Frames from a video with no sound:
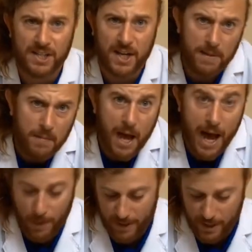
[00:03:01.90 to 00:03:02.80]
to see
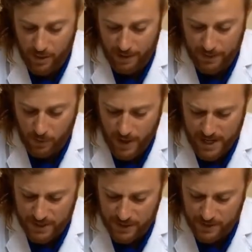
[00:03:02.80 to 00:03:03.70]
how many grams it
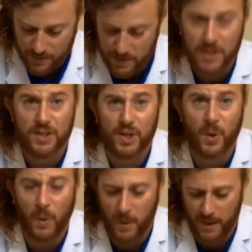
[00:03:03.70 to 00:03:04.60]
weighs.
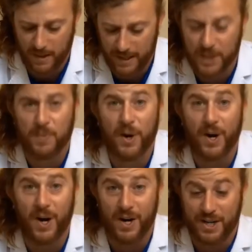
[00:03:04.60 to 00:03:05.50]
So let's
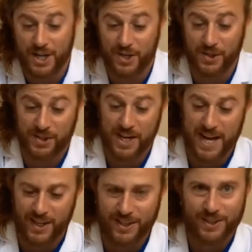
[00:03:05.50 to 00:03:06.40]
put it on our digital
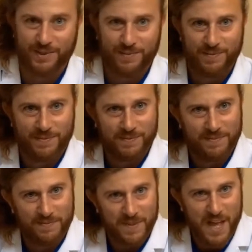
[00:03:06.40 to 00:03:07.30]
scale
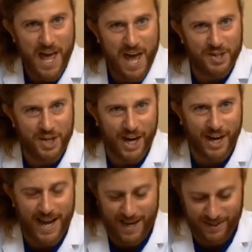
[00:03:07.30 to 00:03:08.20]
and
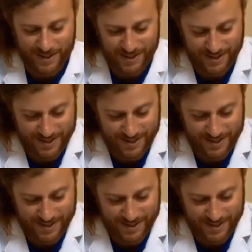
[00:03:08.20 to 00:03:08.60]
check it out.